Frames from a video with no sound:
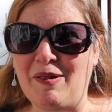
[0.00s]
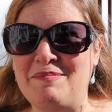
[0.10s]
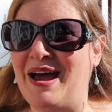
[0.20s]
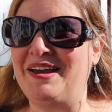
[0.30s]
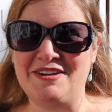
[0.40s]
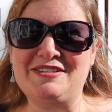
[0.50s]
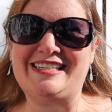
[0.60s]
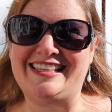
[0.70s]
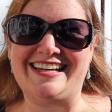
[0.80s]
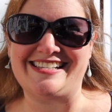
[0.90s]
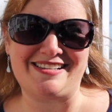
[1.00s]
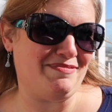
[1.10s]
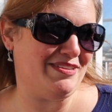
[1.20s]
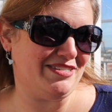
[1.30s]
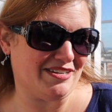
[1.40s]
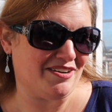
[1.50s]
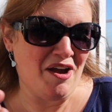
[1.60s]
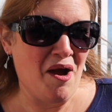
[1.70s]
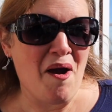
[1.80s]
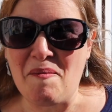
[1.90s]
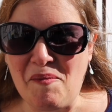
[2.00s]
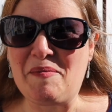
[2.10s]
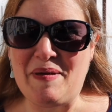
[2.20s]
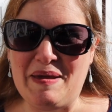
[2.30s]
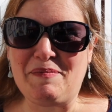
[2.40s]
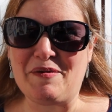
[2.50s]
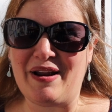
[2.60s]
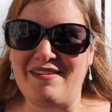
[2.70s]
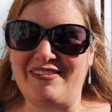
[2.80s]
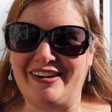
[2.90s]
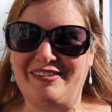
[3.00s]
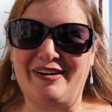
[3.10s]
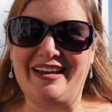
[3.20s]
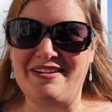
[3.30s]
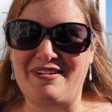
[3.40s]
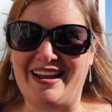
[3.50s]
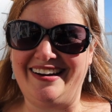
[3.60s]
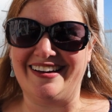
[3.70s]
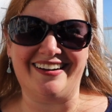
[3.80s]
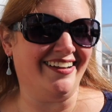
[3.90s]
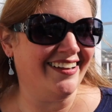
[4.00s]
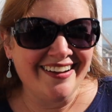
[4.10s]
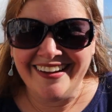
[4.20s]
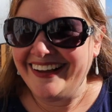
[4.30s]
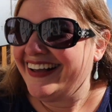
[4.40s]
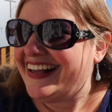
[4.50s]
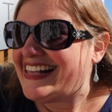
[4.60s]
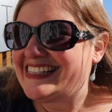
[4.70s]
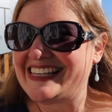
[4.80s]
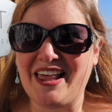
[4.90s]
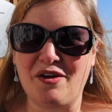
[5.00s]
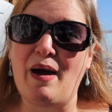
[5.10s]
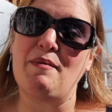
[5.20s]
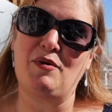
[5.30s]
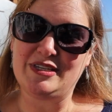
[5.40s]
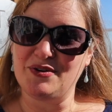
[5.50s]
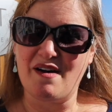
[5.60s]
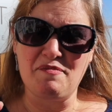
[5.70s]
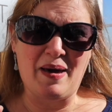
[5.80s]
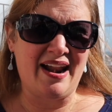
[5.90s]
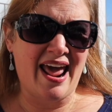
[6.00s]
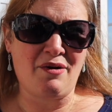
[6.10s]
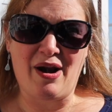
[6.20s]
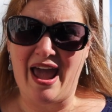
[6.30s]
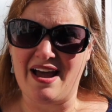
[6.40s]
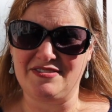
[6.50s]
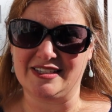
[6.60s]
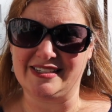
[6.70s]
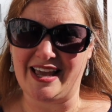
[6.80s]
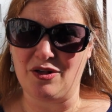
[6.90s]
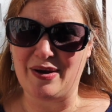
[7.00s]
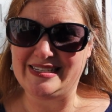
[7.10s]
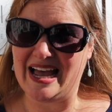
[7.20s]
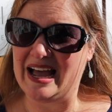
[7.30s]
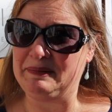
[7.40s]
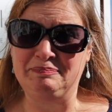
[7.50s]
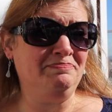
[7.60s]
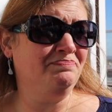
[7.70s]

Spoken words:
I'm not used to this. I'm used to more people whenever we're getting ready to sail away. But we do have about an hour and a half till sail away time.